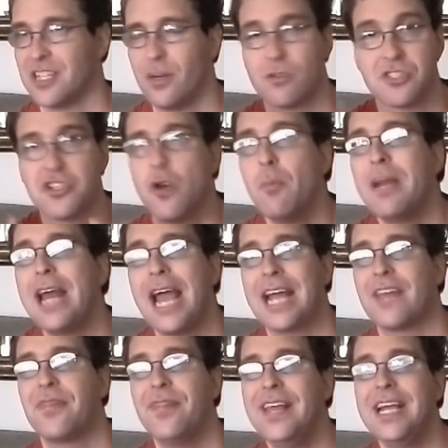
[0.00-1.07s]
There are so many I
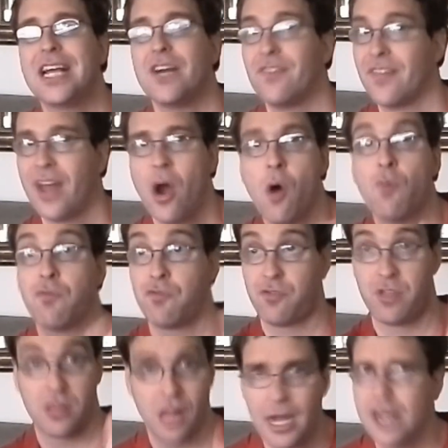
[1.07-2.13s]
could think of, and they all
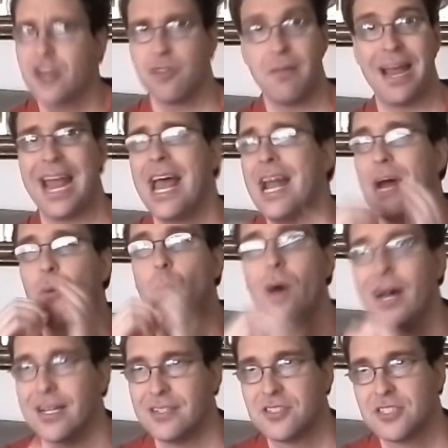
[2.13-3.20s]
flood into my head at
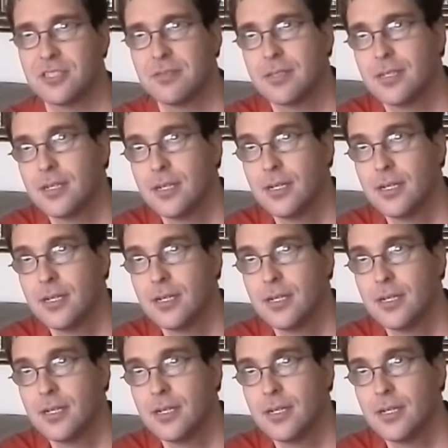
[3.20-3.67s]
once.